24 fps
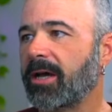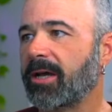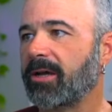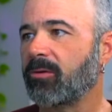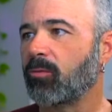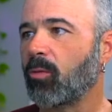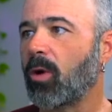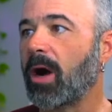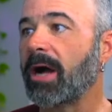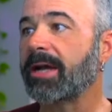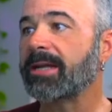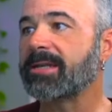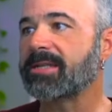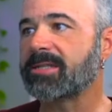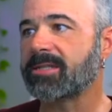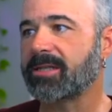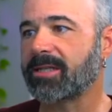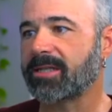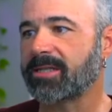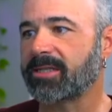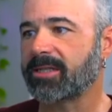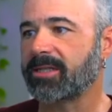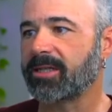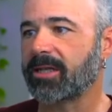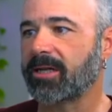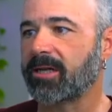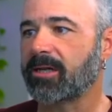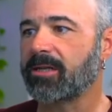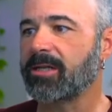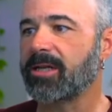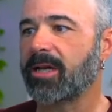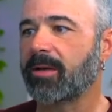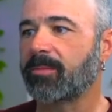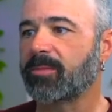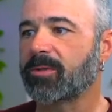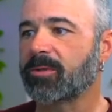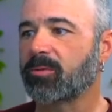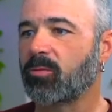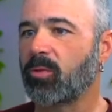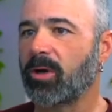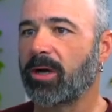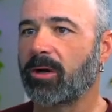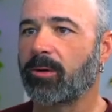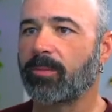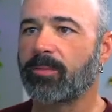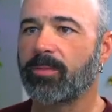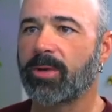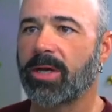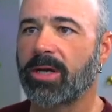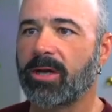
And why is this an eclipse? Well,